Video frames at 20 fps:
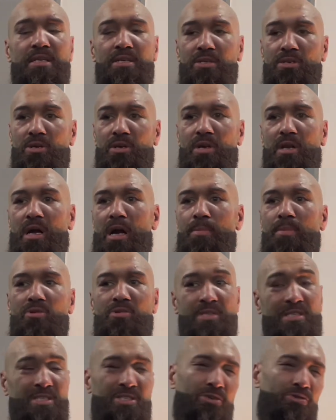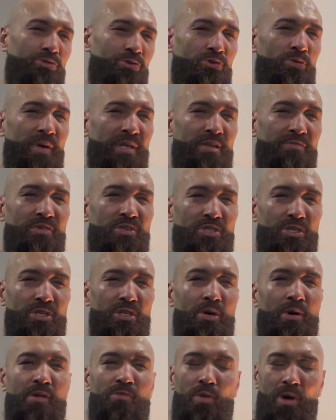You're going to come across, it's a cruiserweight division, you
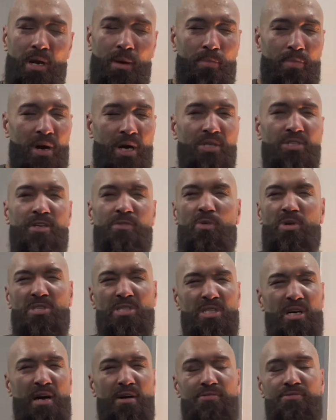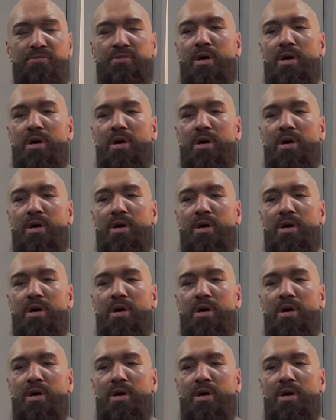know, everyone can punch, everyone's tough.